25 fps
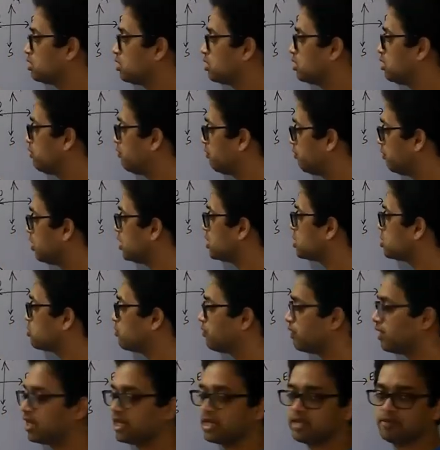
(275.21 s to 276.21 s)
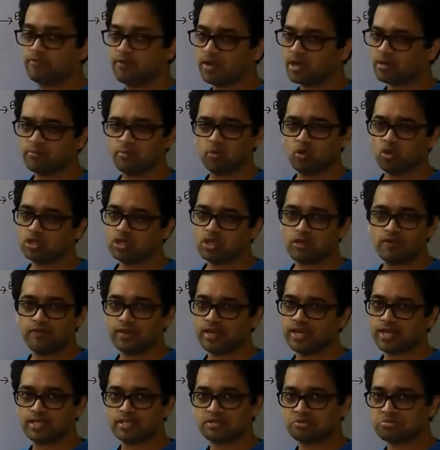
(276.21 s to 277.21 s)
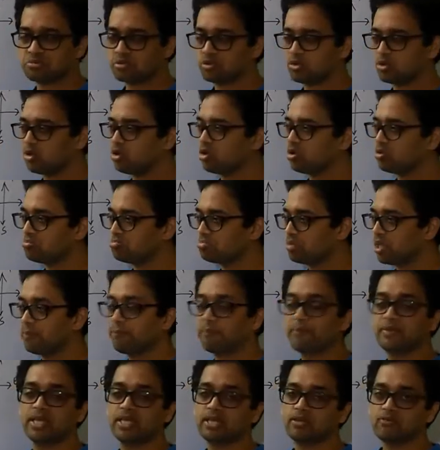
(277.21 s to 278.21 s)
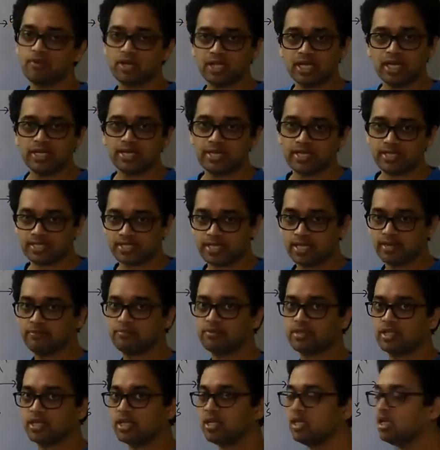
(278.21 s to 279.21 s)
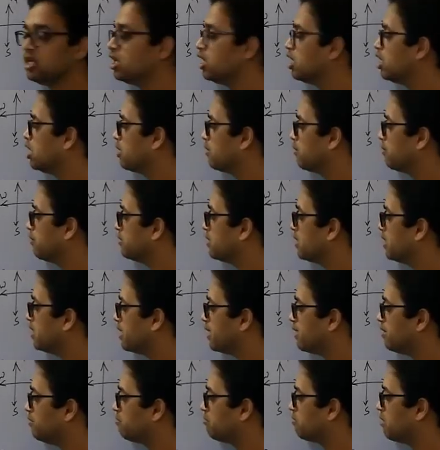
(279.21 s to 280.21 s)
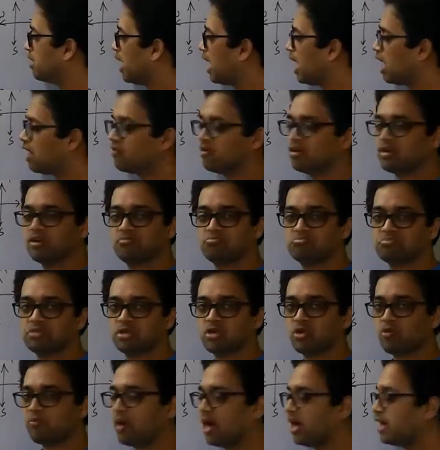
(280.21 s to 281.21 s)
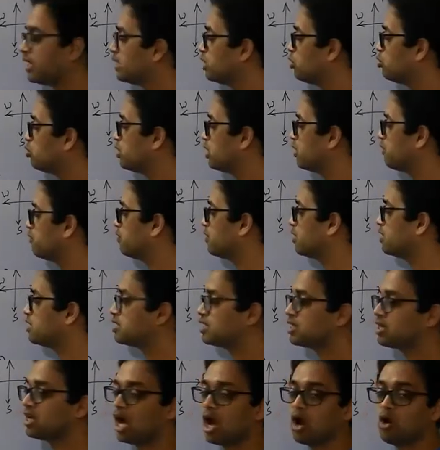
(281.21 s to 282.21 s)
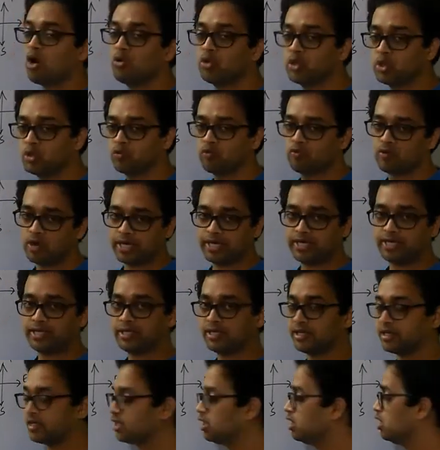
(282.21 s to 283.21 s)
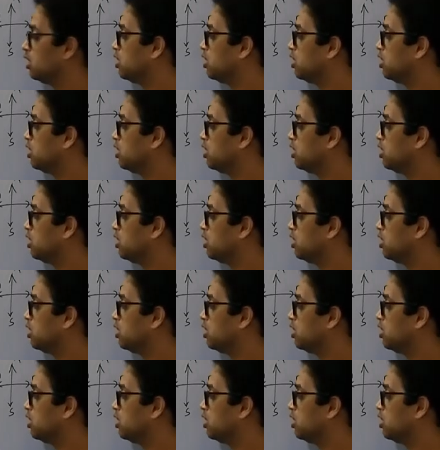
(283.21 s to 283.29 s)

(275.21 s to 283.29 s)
The first way, in fact both the ways, they mean one and the same thing. They have a minute difference in how you find it.